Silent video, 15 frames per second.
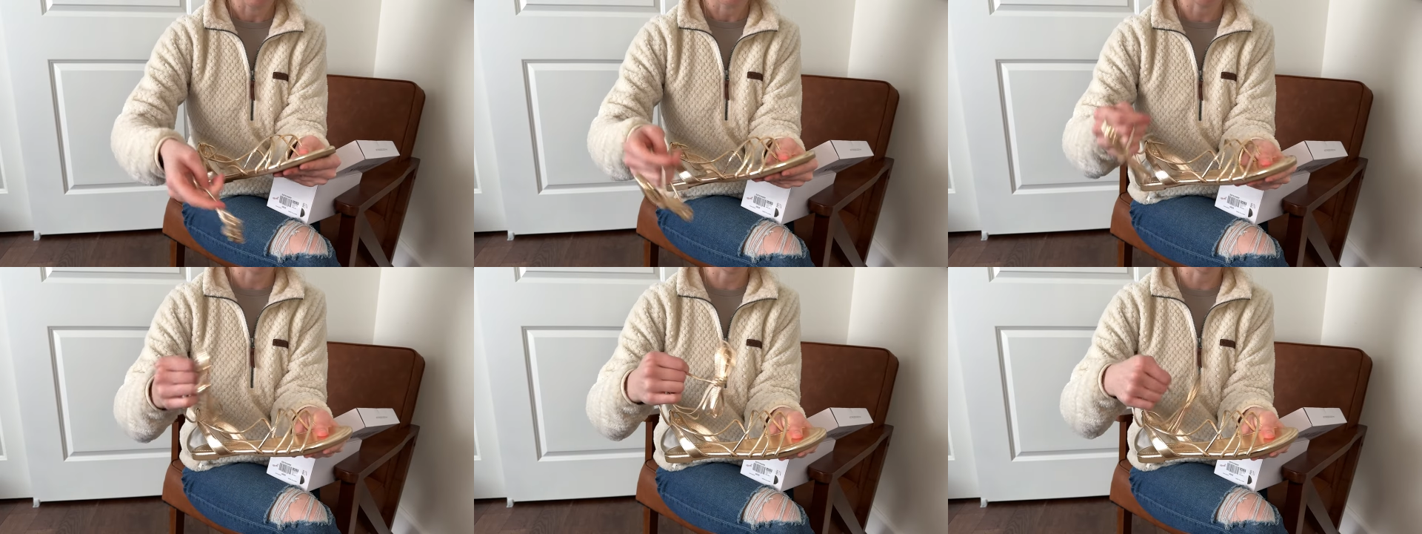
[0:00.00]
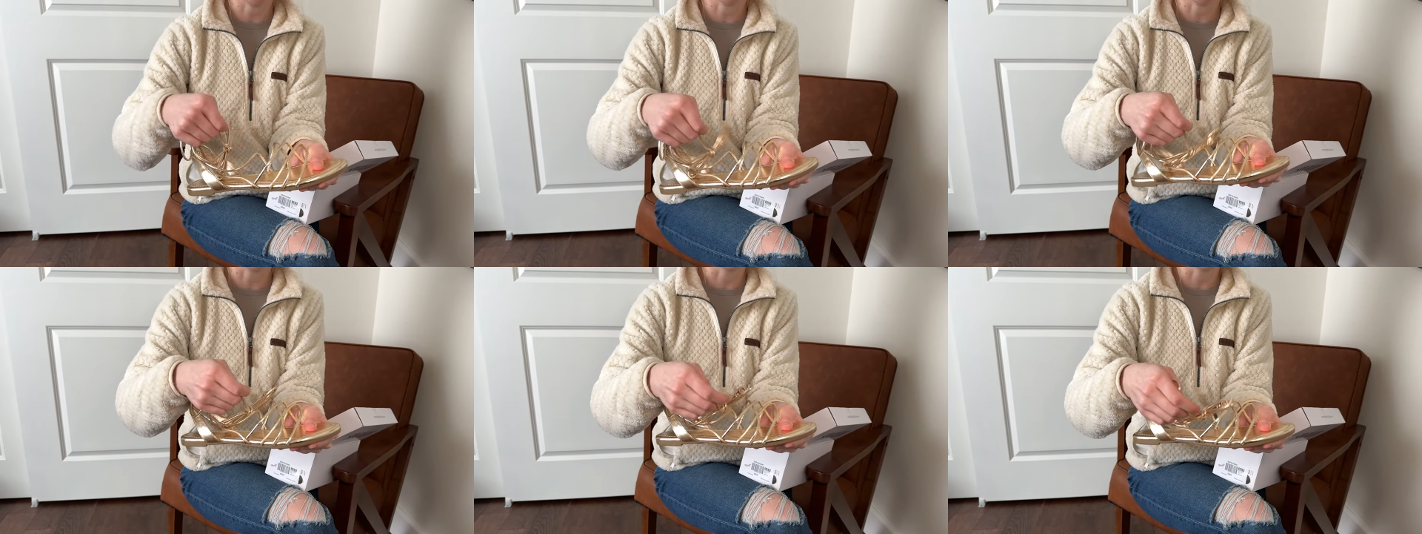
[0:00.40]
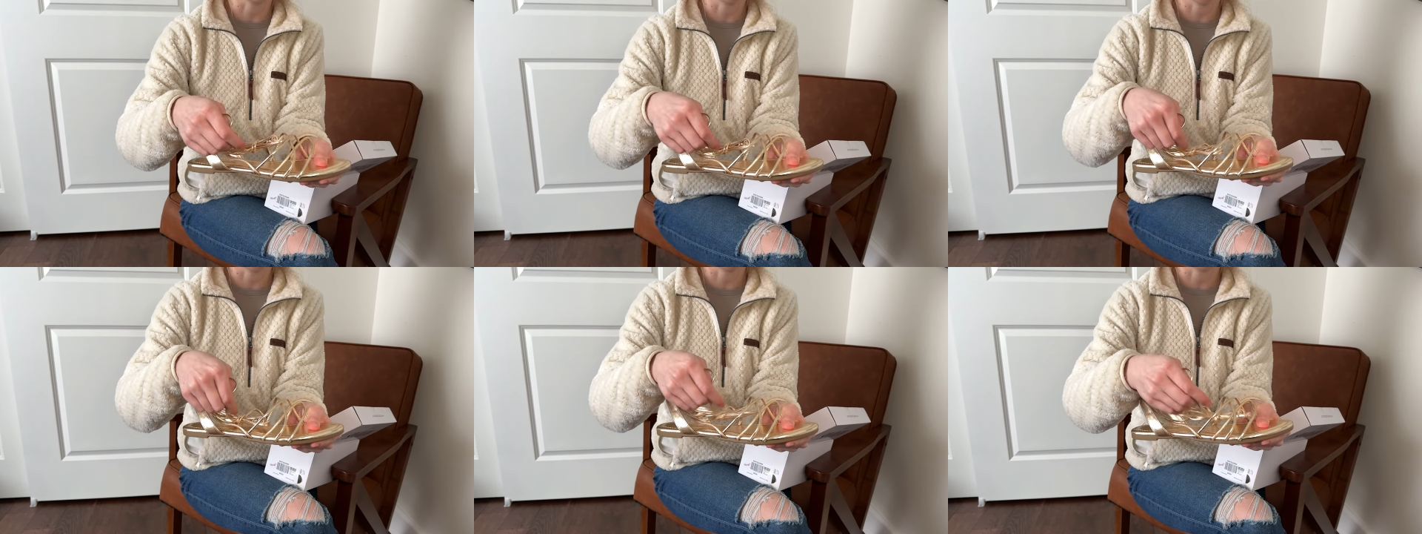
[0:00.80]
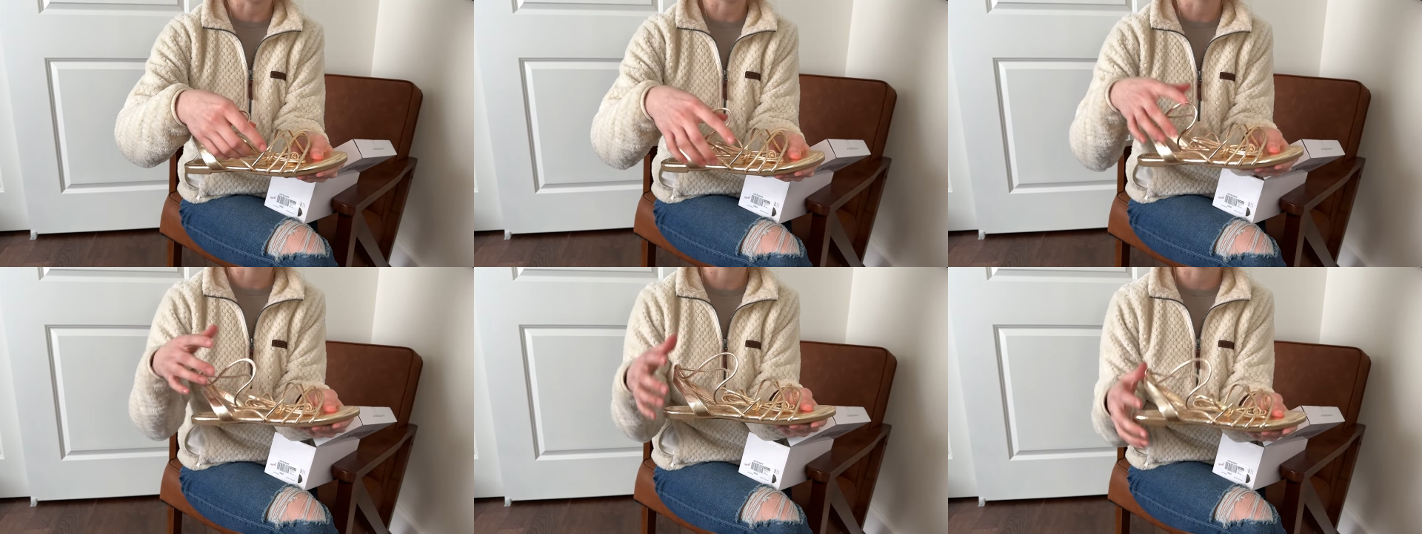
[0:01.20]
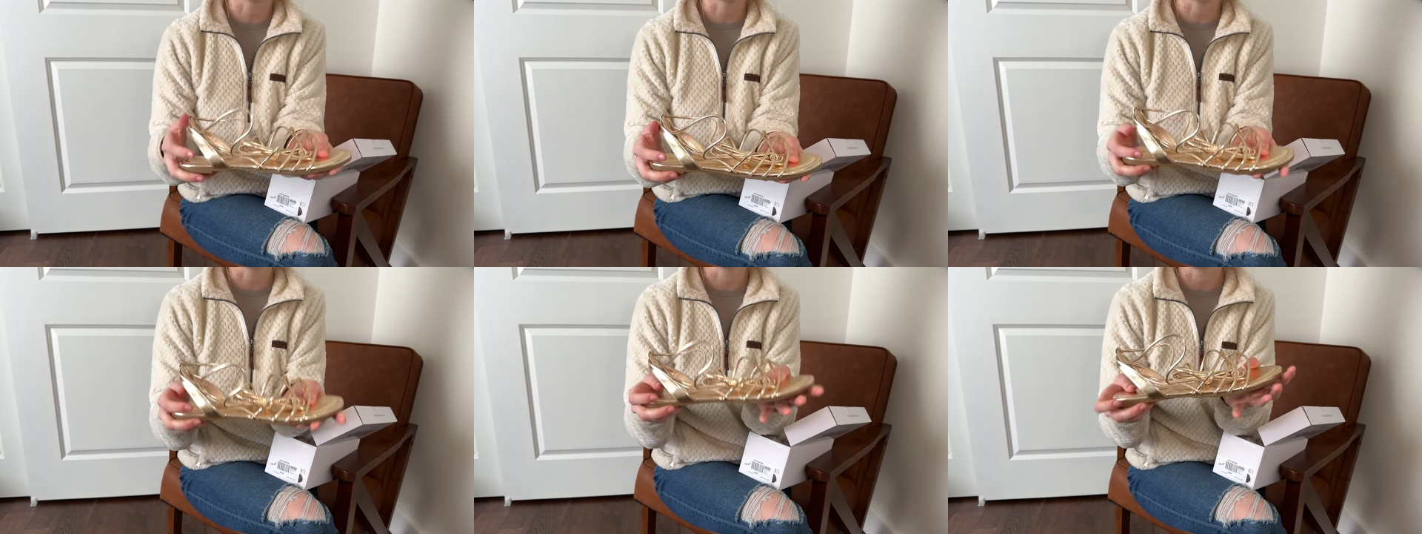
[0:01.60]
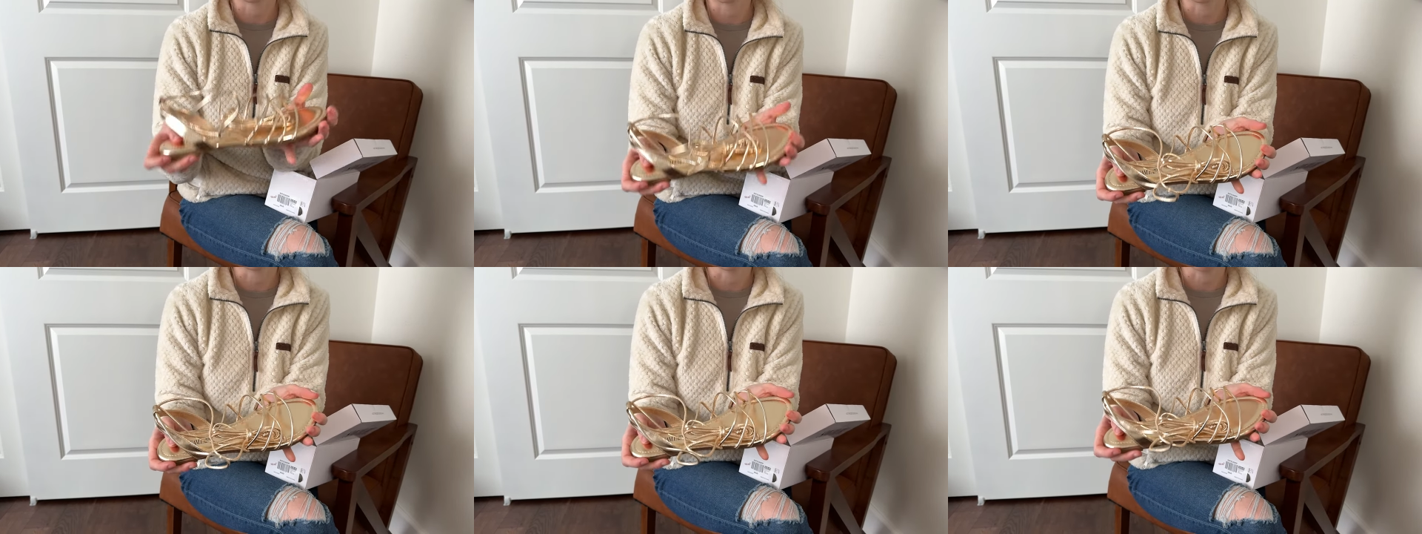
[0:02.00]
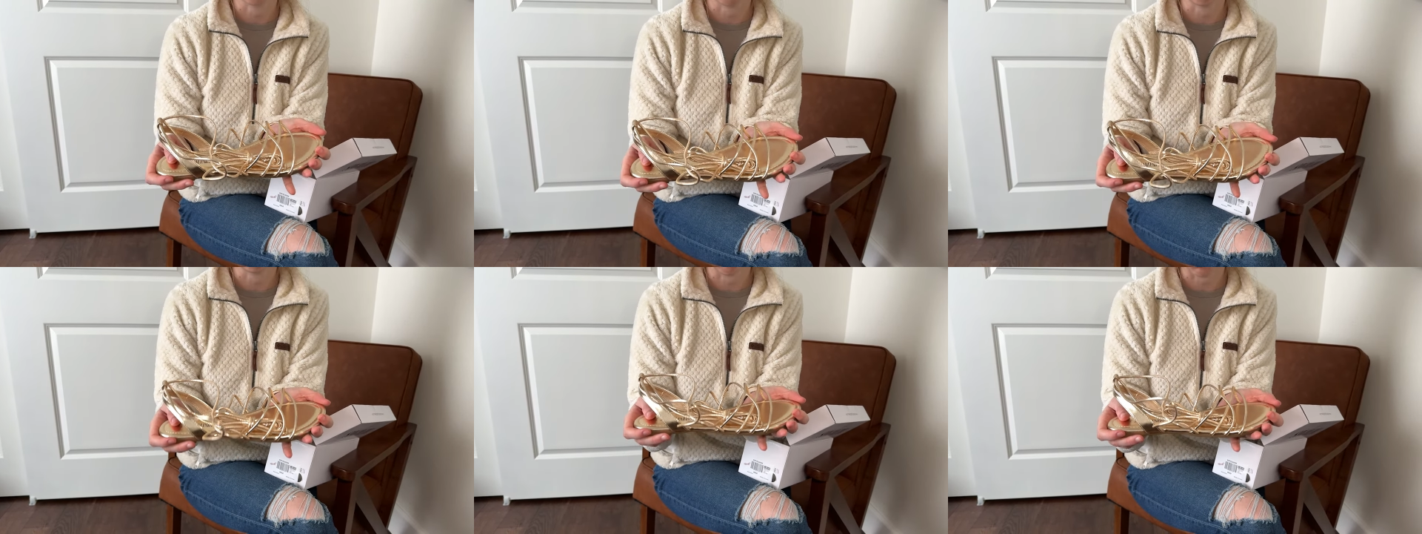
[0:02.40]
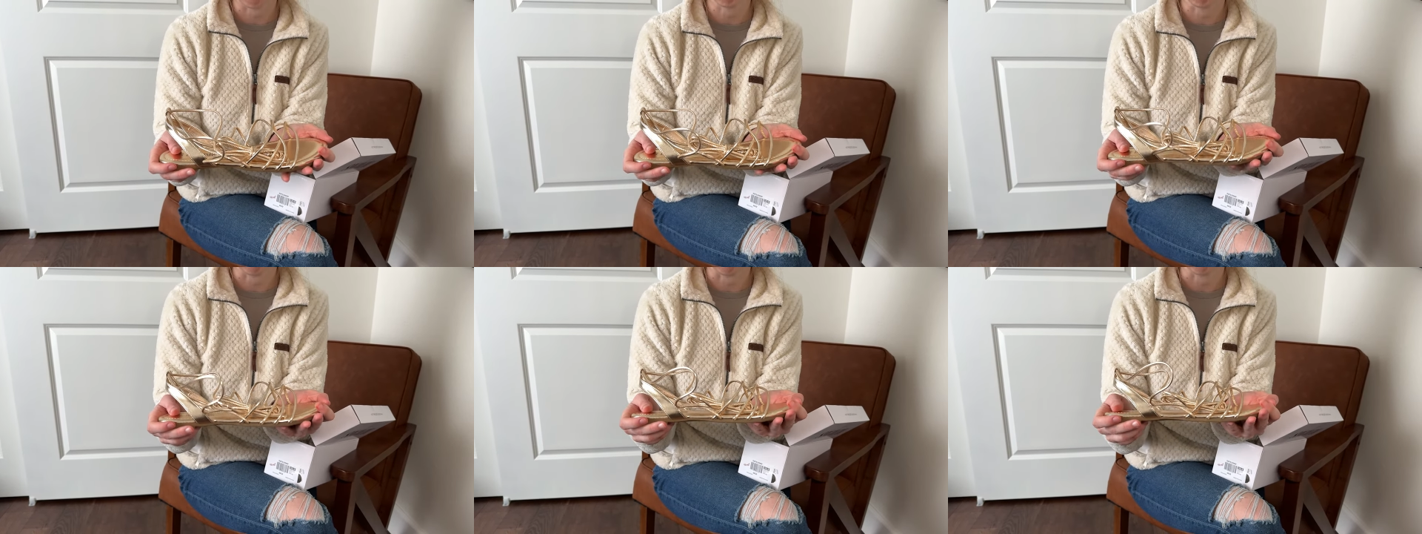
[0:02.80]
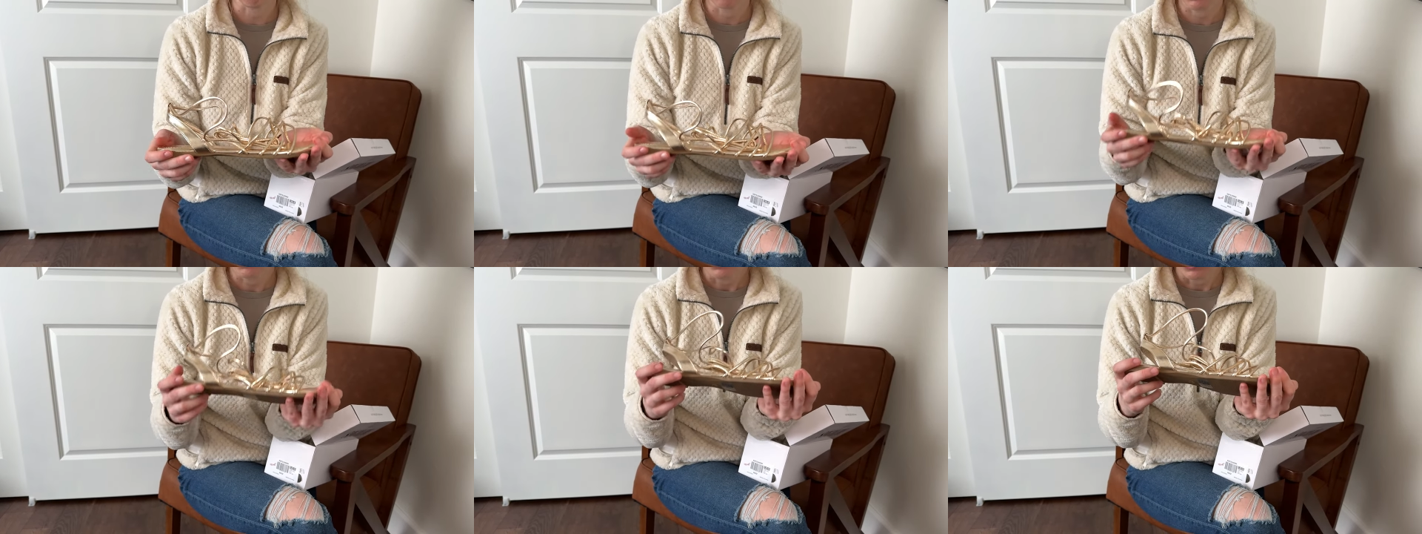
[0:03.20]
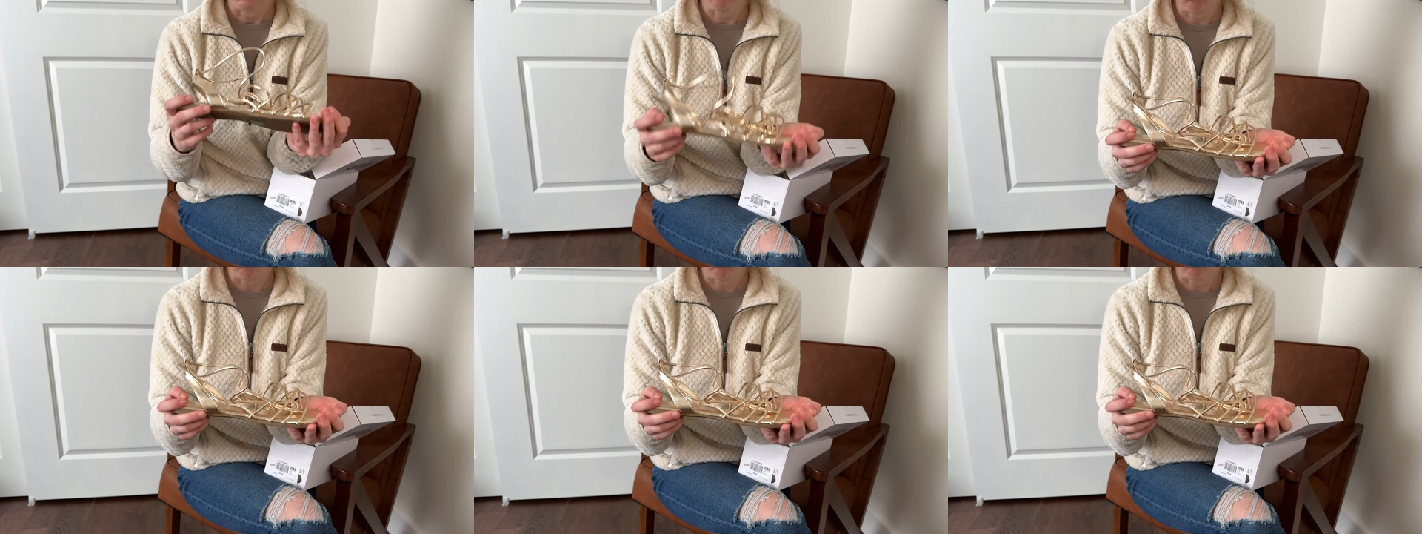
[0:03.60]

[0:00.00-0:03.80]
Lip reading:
[unreadable: no face in view]